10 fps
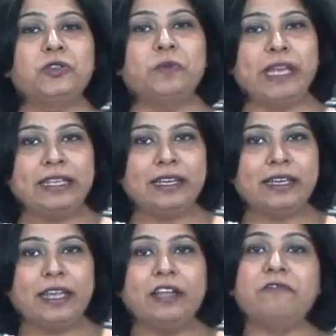To make
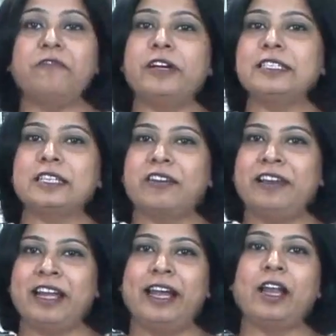the cake, first I
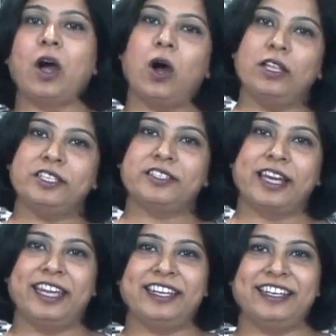will add all the
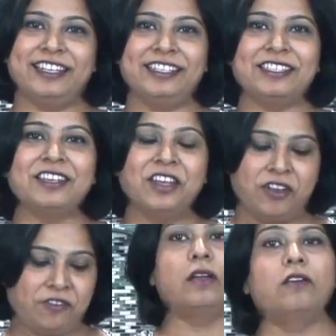dry ingredients.
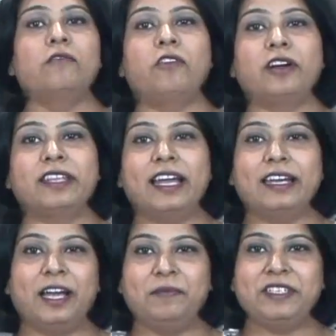For
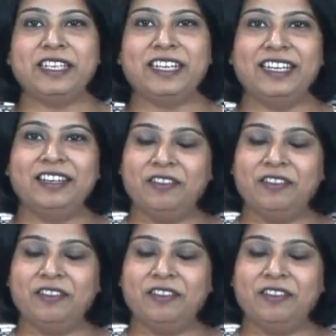that I am taking